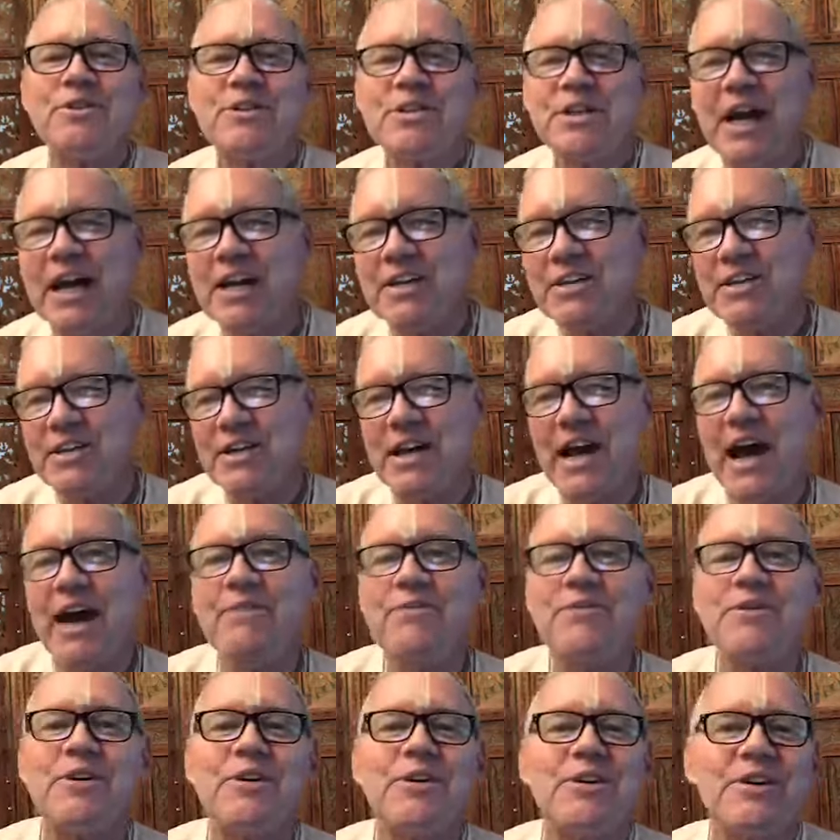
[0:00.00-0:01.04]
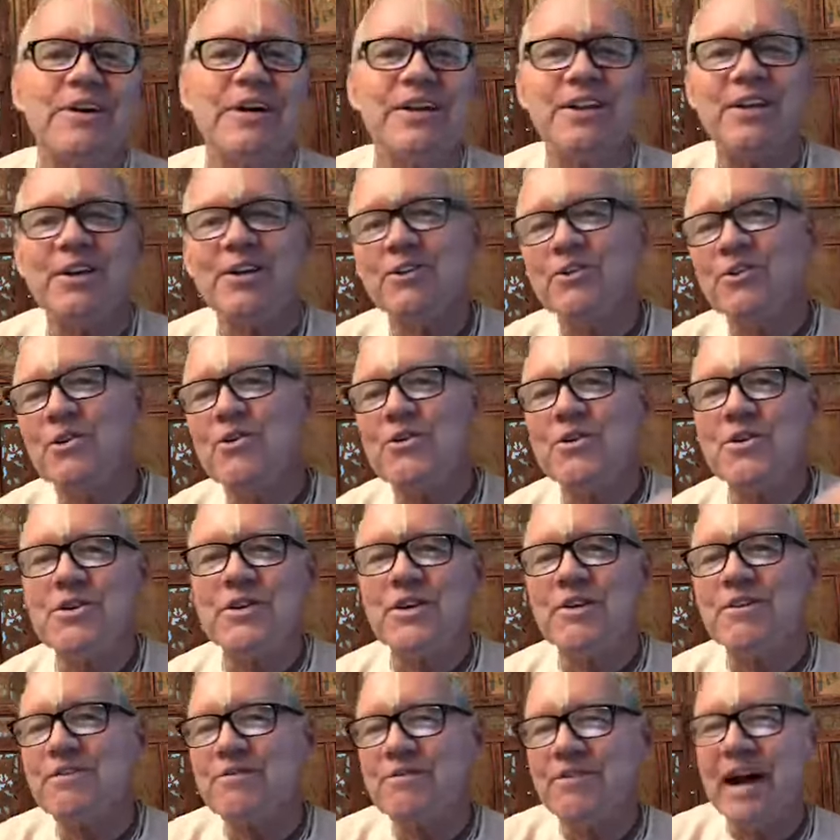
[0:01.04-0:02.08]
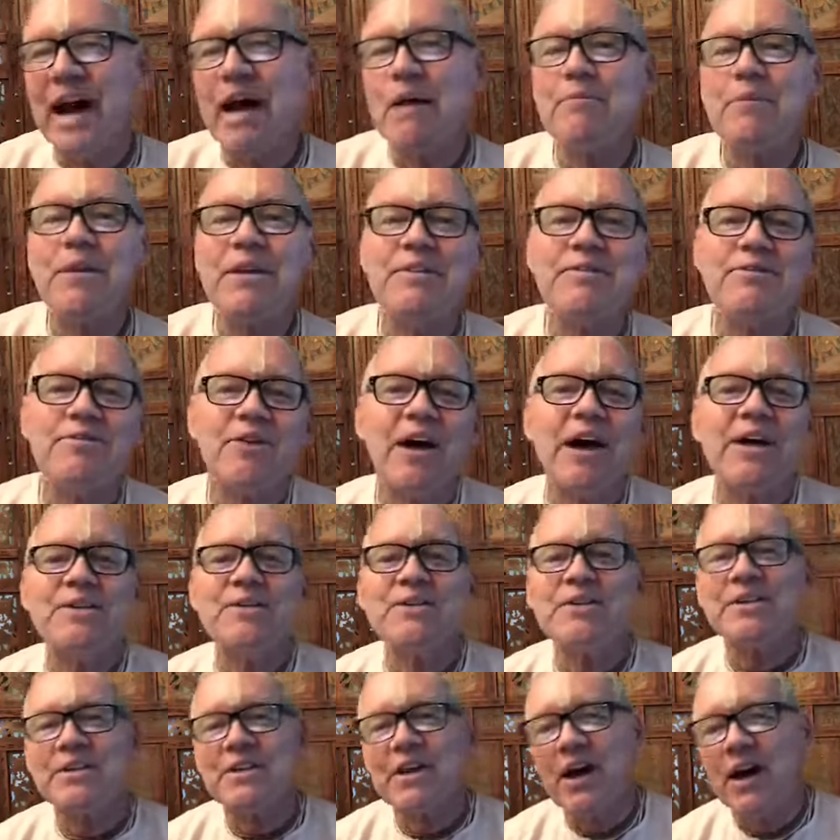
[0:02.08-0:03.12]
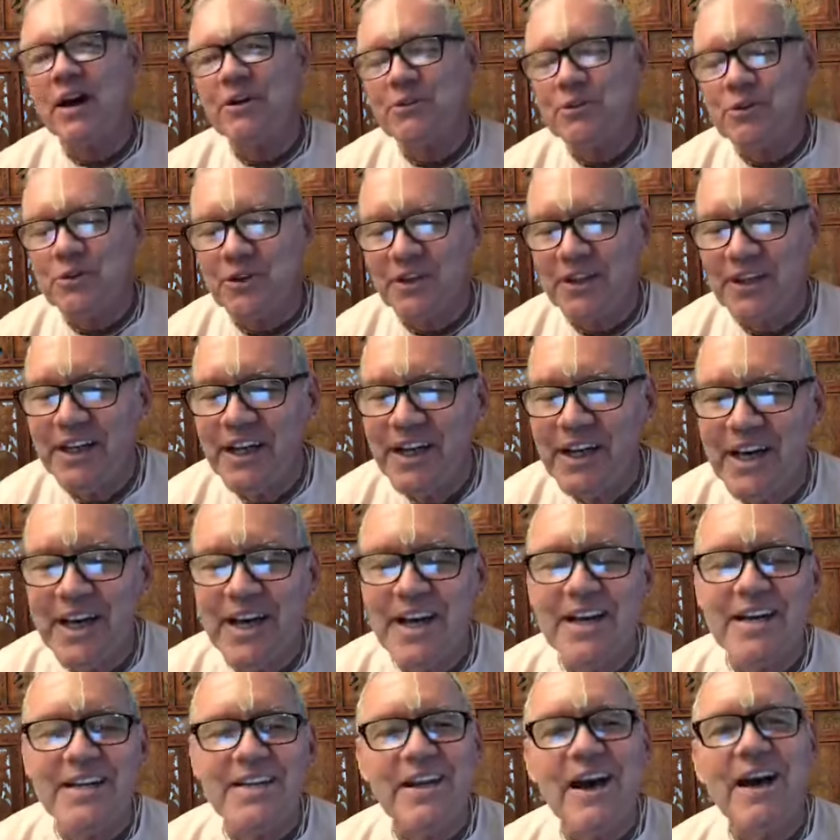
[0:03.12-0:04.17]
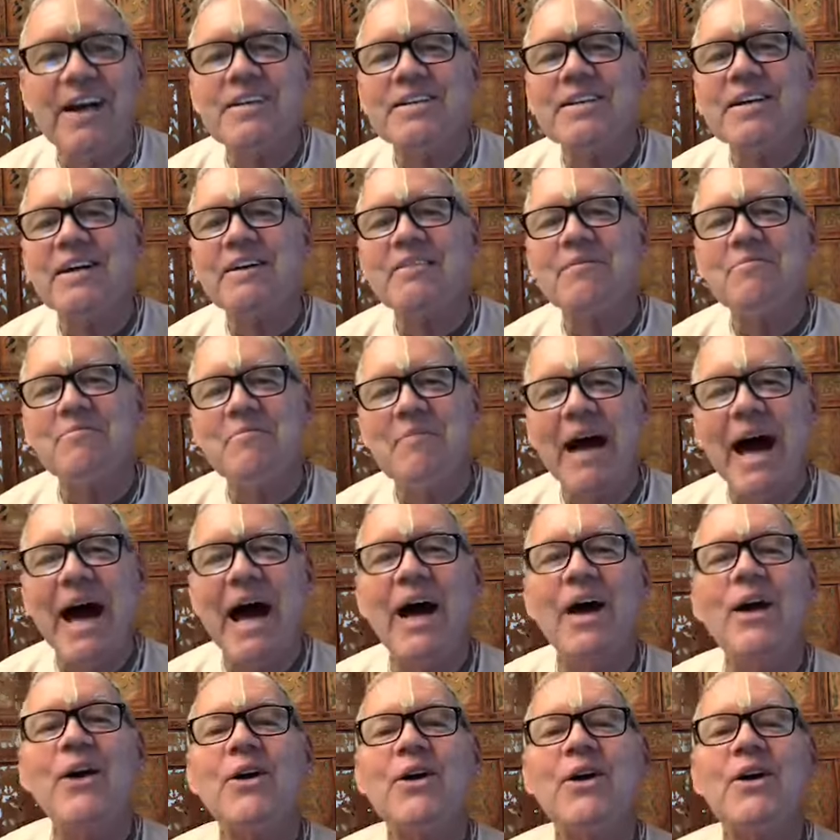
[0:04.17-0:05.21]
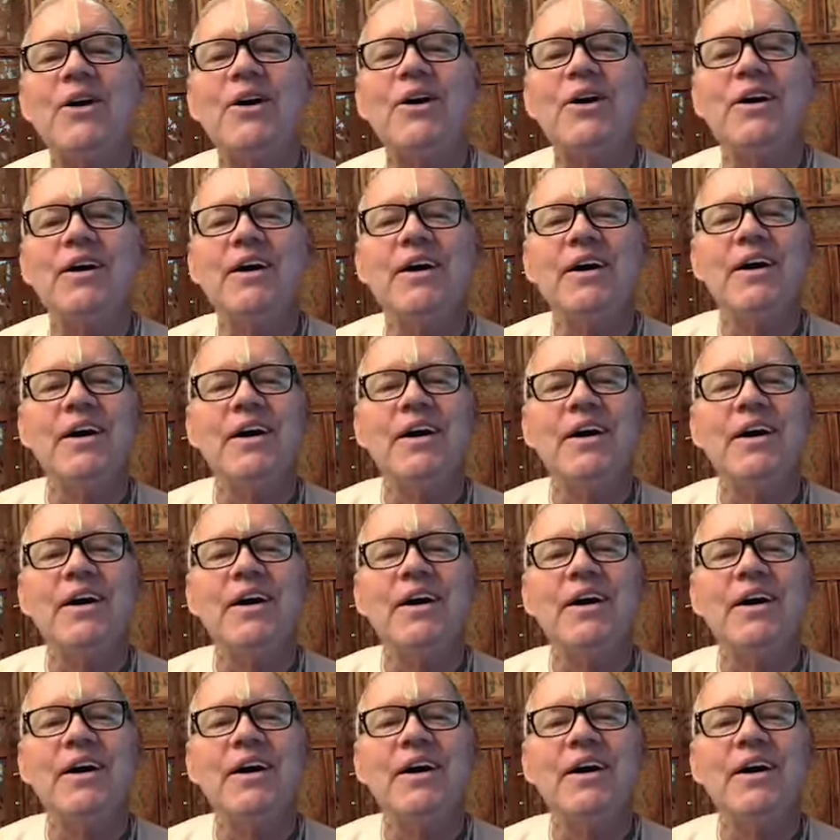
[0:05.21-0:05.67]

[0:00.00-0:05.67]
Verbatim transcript: chasing after the illusion of family, friends, and country, doesn't matter.